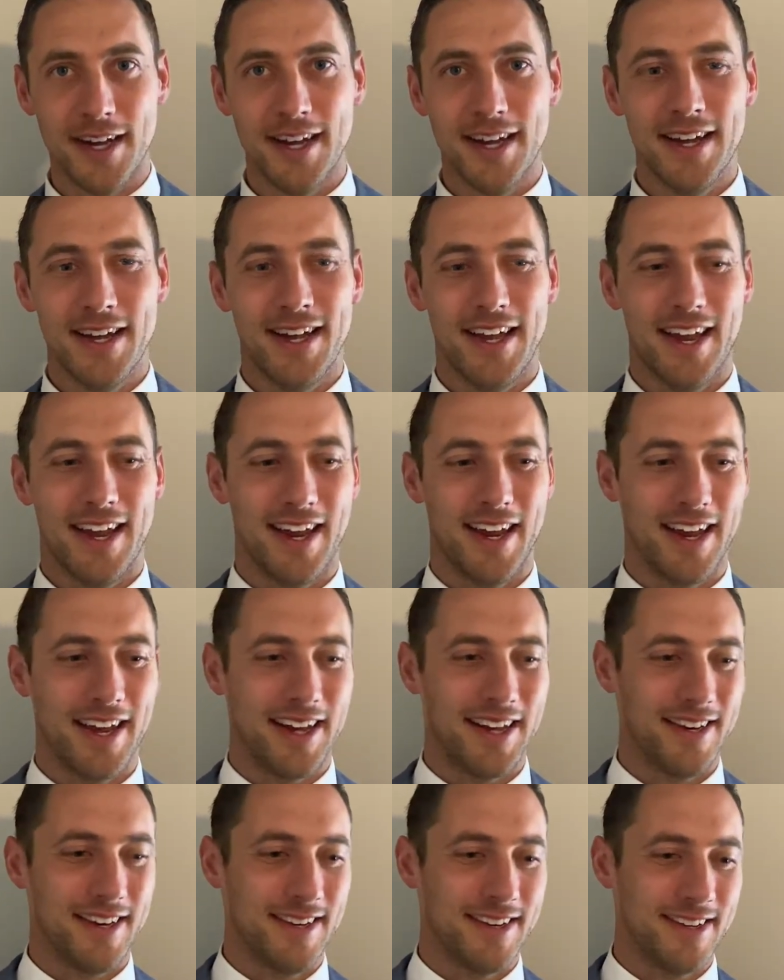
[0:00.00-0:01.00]

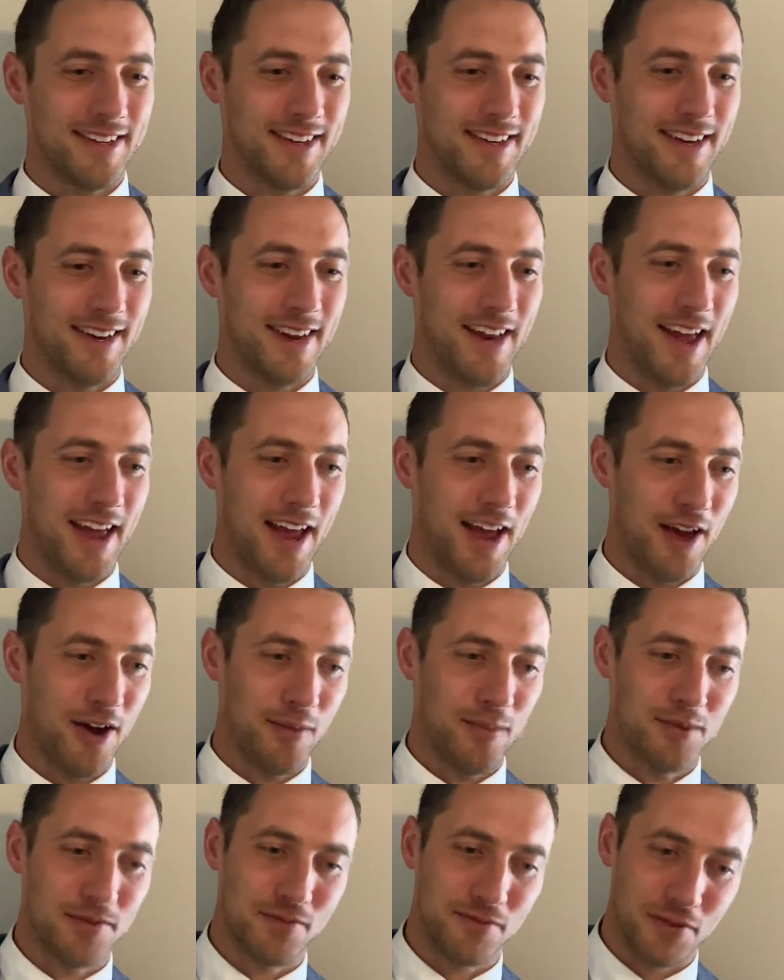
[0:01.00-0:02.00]
and it
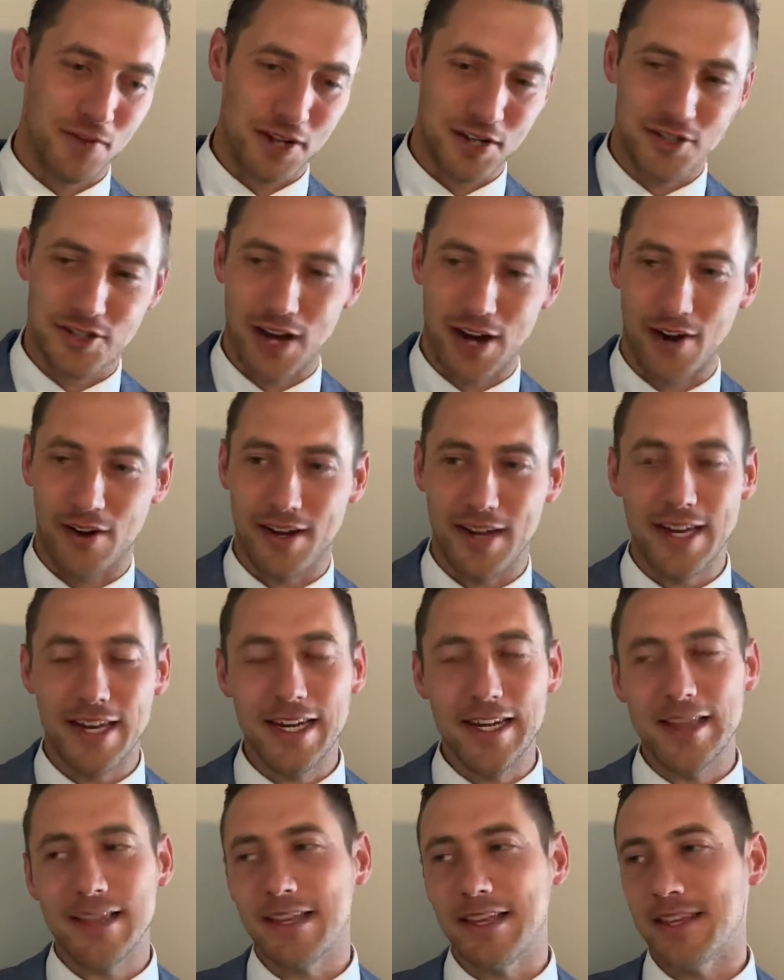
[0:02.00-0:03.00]
helps flush out
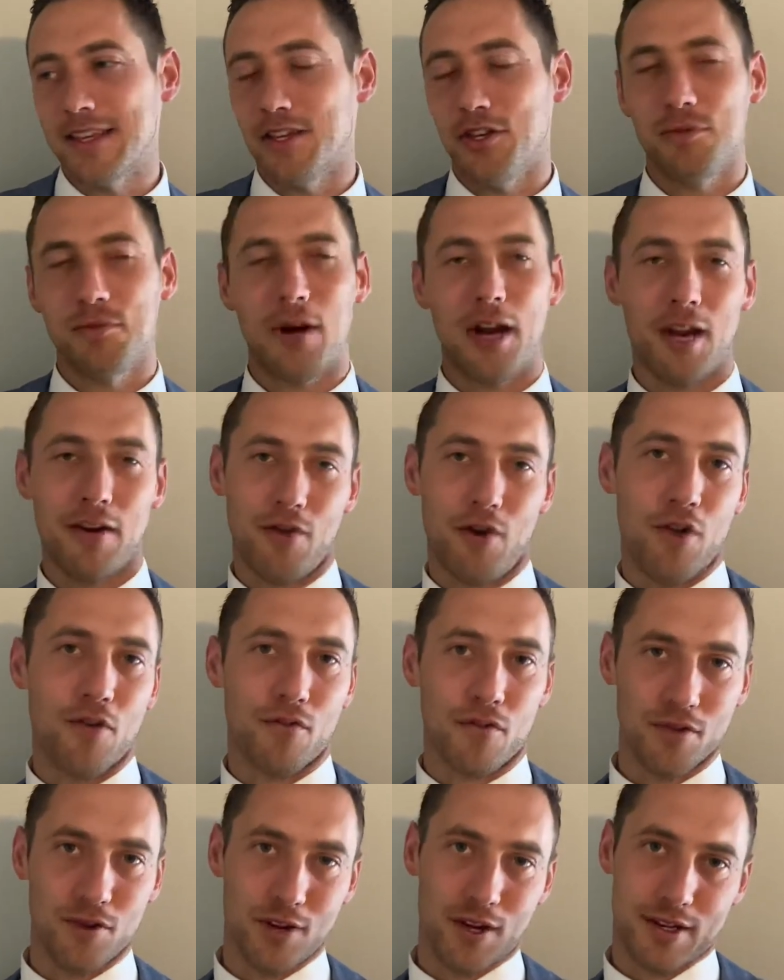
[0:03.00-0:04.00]
anything that you might have
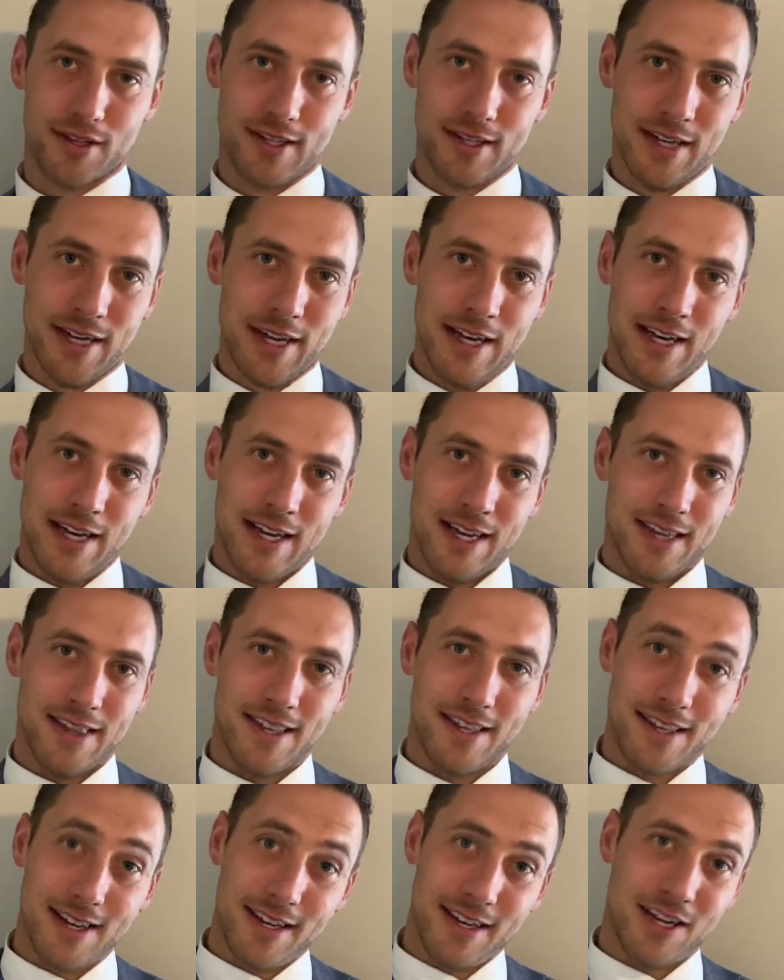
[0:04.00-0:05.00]
overlooked in
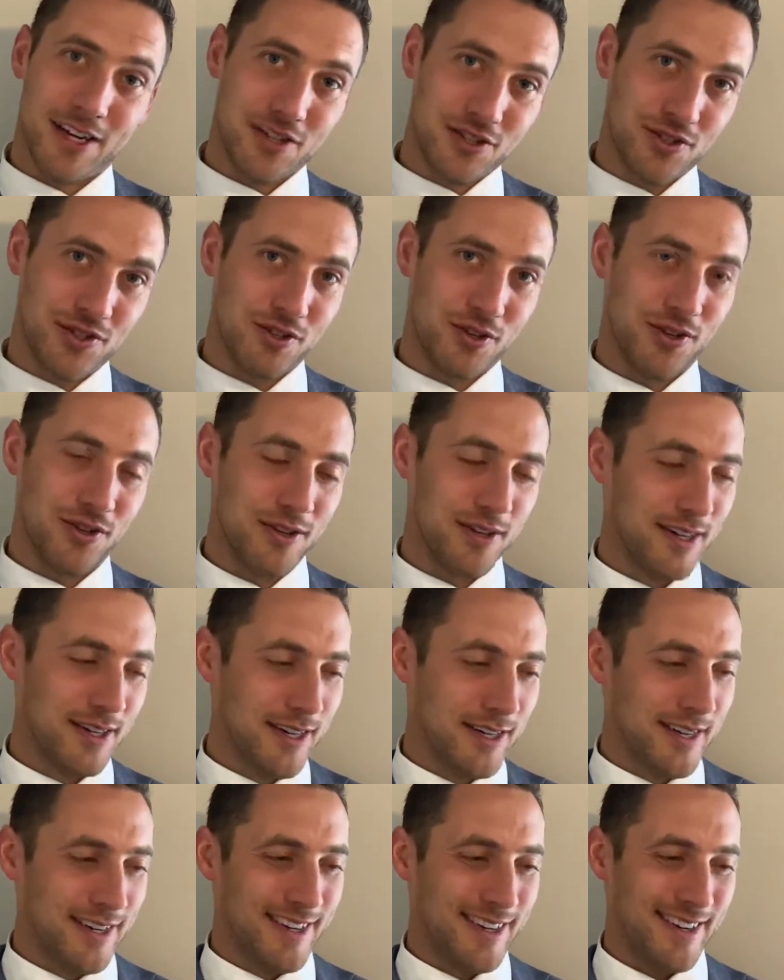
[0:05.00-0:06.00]
the initial
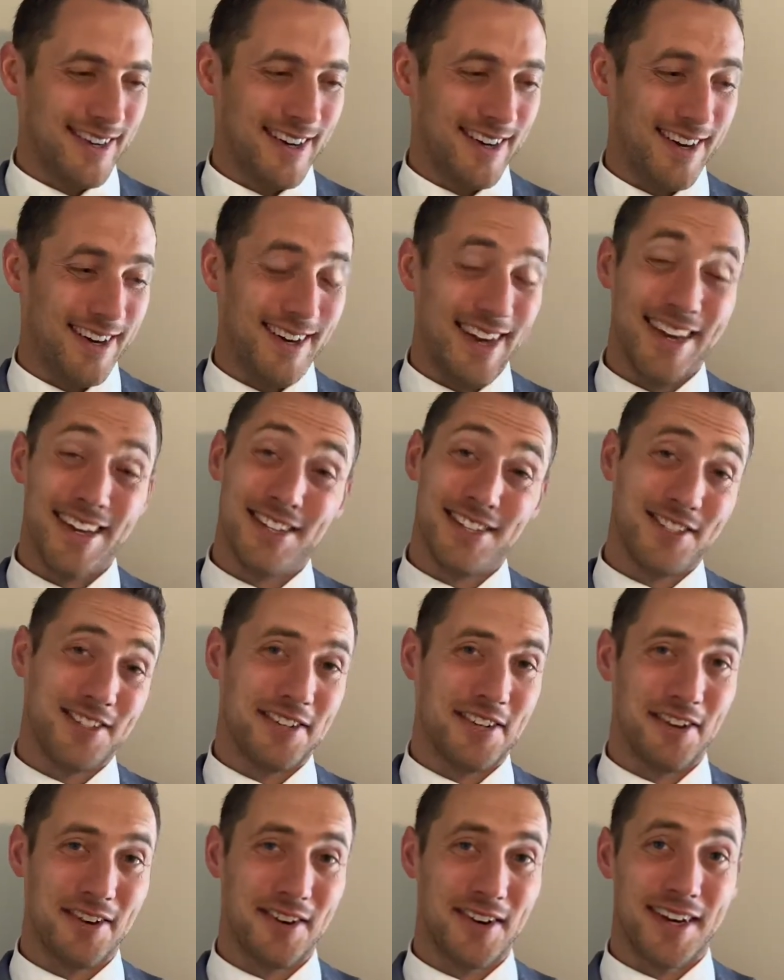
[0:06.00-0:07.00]

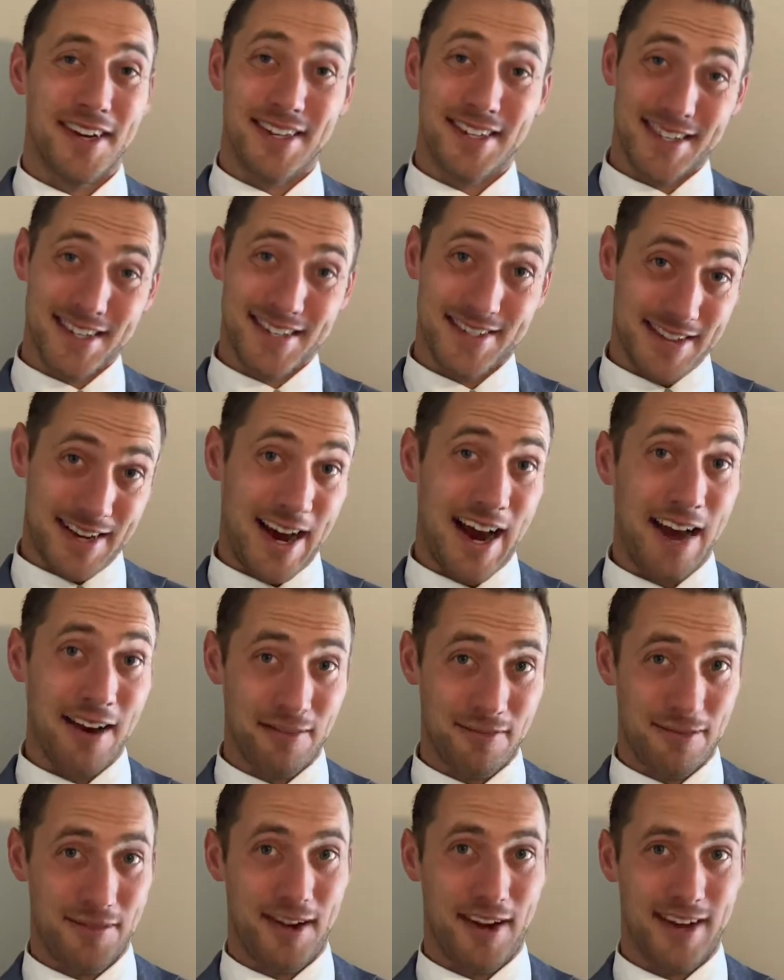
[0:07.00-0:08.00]
engineering and design
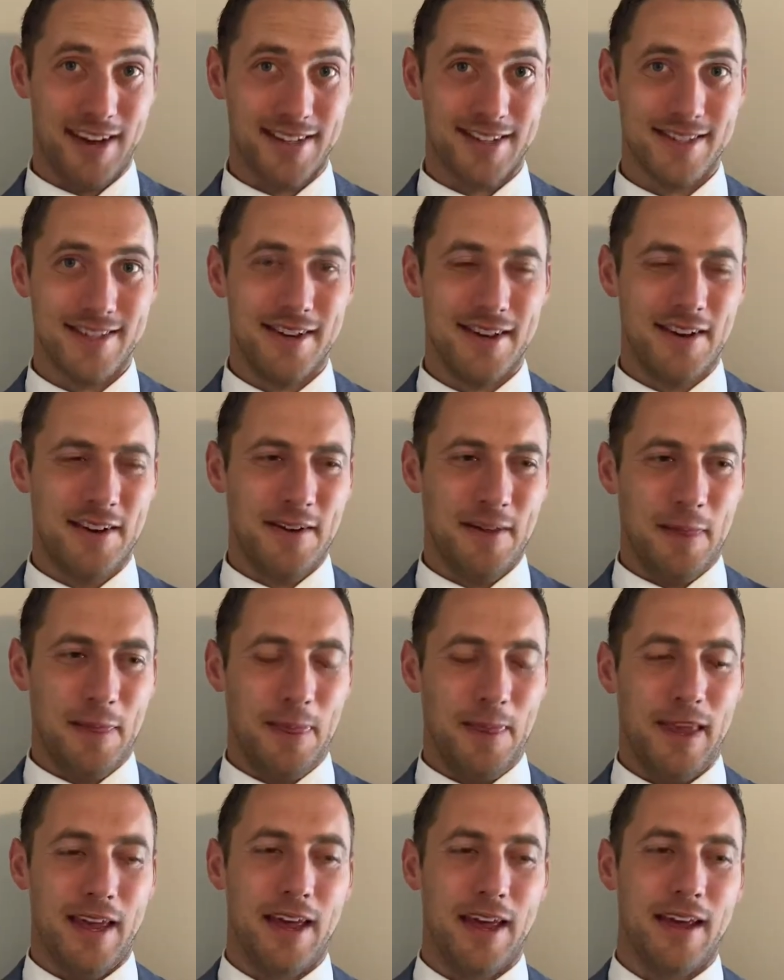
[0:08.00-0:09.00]
phase.
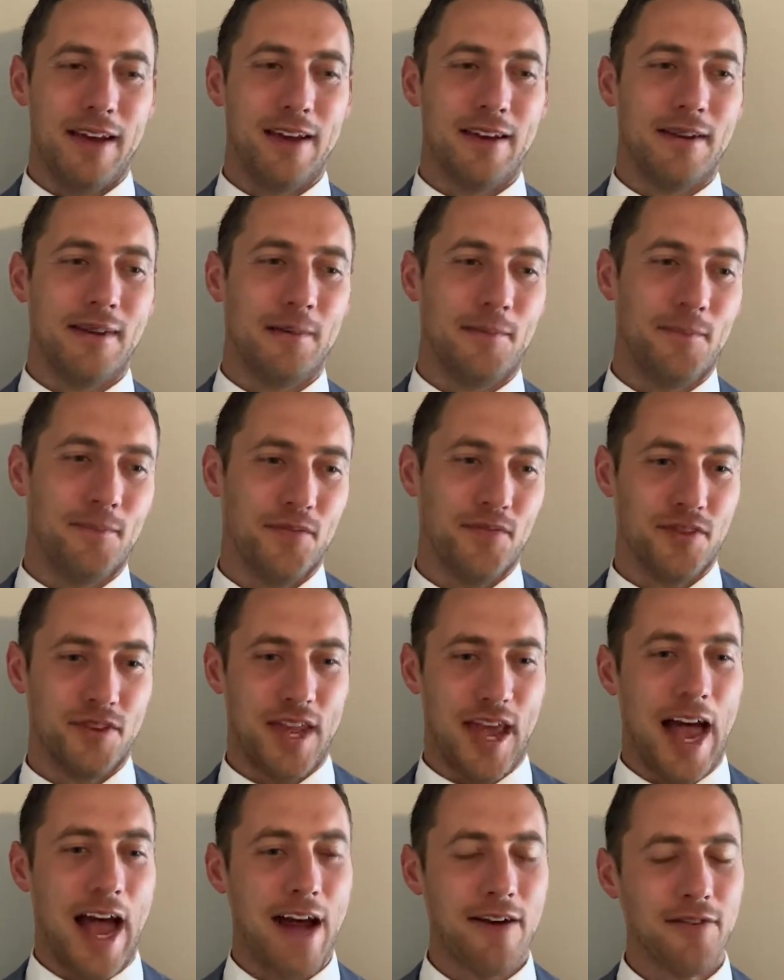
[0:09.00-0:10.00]
And to
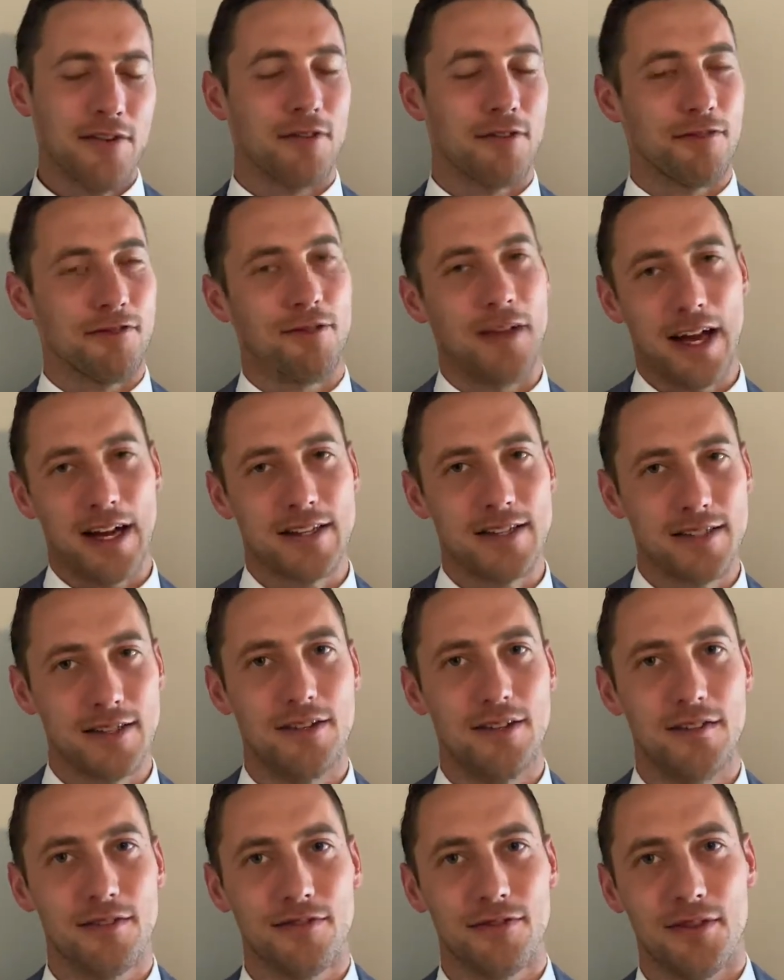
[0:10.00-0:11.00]
have an
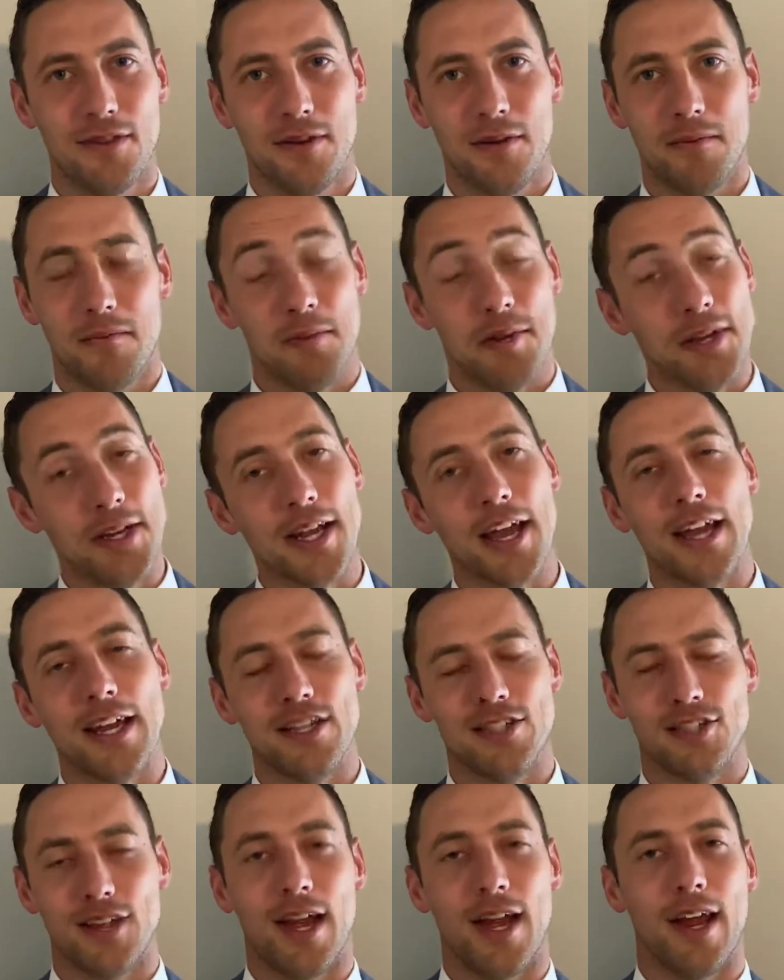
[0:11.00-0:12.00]
effective
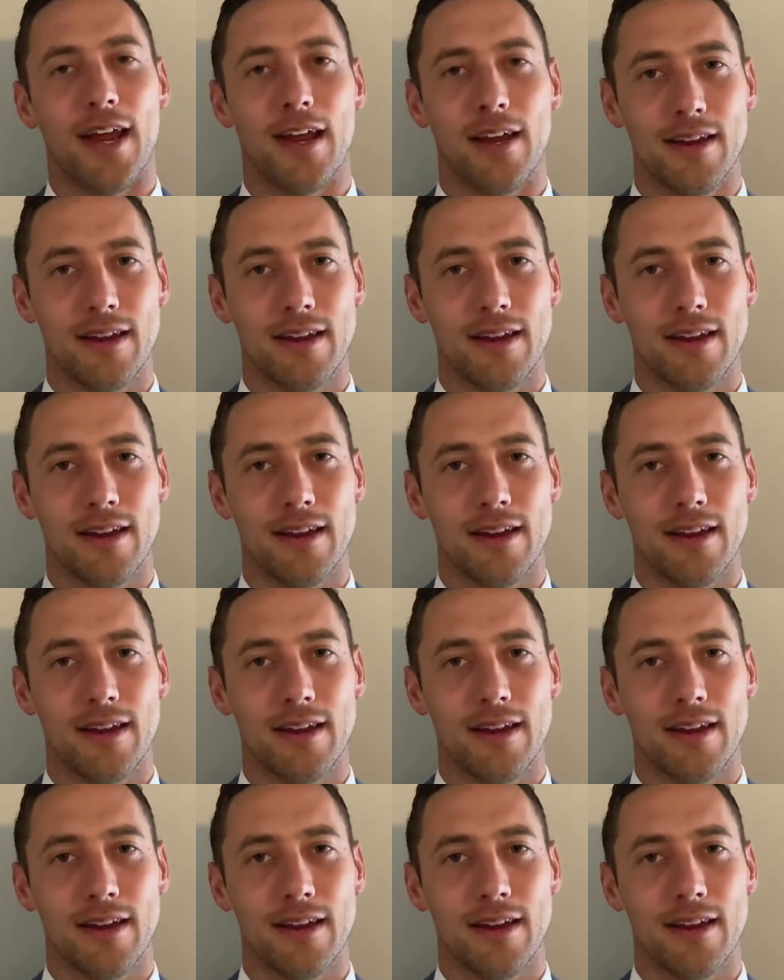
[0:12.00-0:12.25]
PHA,